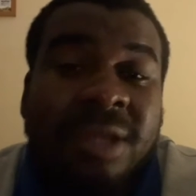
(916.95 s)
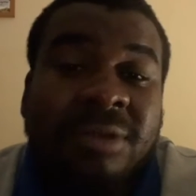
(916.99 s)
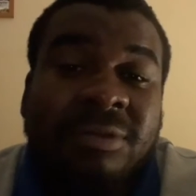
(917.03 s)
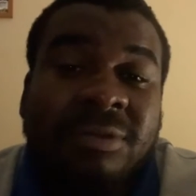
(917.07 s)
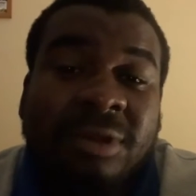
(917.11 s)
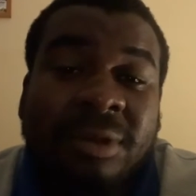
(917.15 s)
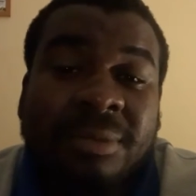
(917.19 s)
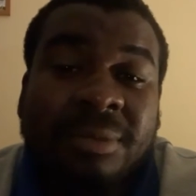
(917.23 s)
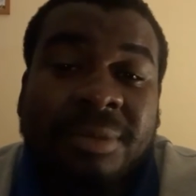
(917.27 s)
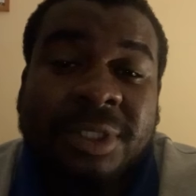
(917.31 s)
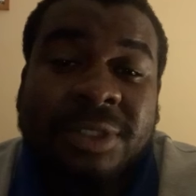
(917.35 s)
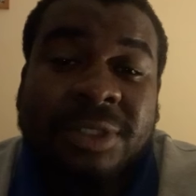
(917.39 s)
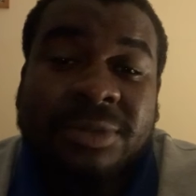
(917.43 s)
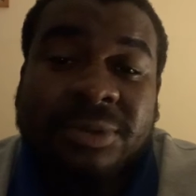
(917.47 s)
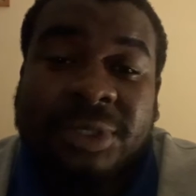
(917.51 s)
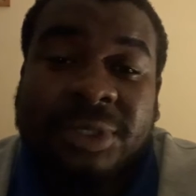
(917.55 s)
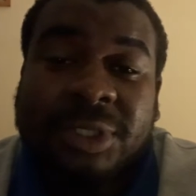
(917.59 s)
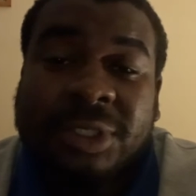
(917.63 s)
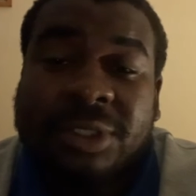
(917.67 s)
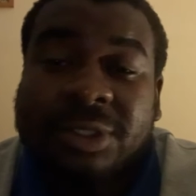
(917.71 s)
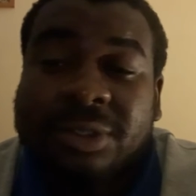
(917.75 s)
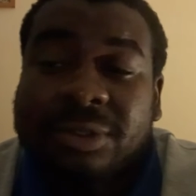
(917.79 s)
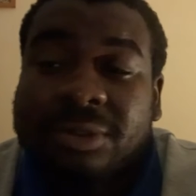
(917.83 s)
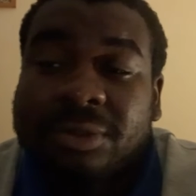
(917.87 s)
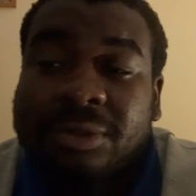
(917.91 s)
wrong between the
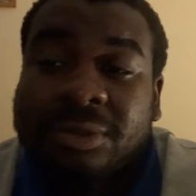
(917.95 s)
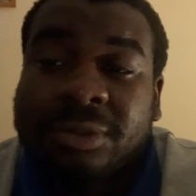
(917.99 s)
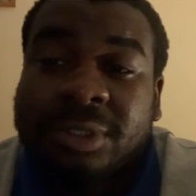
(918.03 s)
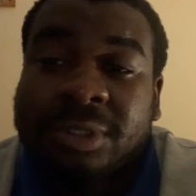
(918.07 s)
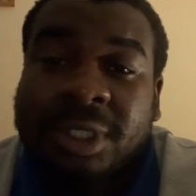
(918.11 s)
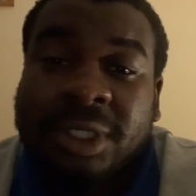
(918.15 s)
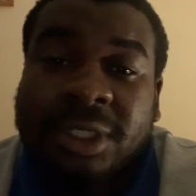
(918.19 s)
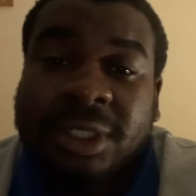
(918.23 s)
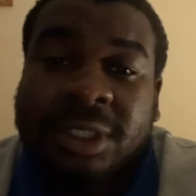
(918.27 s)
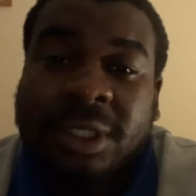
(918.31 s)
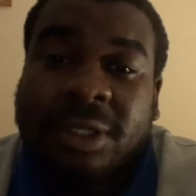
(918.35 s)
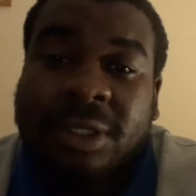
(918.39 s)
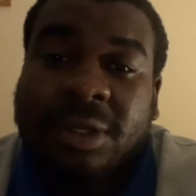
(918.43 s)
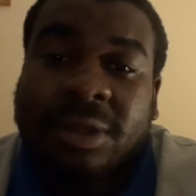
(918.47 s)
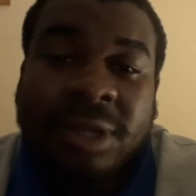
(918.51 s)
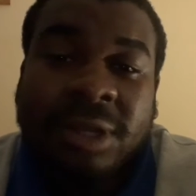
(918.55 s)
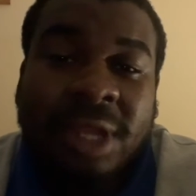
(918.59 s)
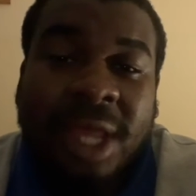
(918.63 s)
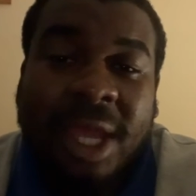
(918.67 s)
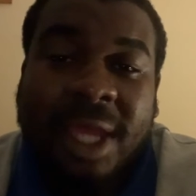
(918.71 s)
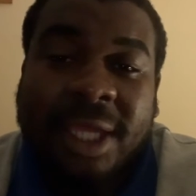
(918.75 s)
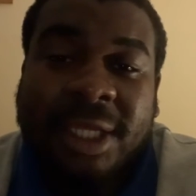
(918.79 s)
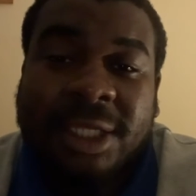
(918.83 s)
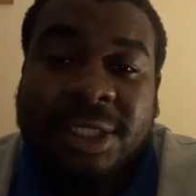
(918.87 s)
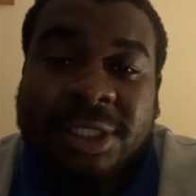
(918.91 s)
two. They don't
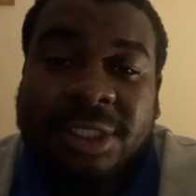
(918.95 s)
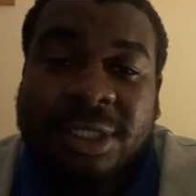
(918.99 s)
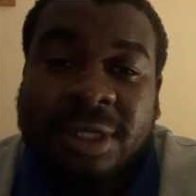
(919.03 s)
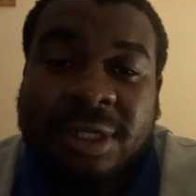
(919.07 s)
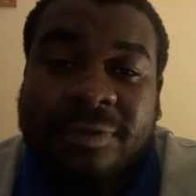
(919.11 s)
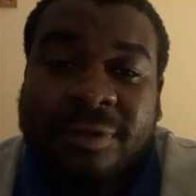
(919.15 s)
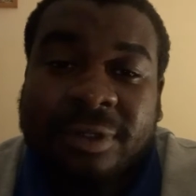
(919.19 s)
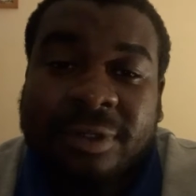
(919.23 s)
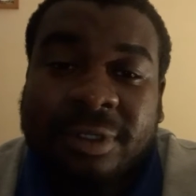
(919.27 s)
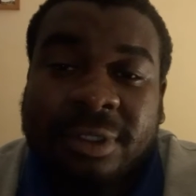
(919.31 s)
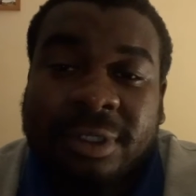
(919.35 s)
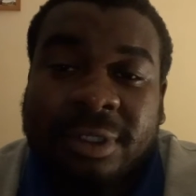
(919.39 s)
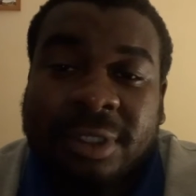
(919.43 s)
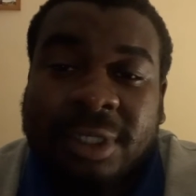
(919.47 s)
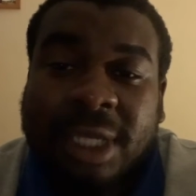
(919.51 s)
like each other.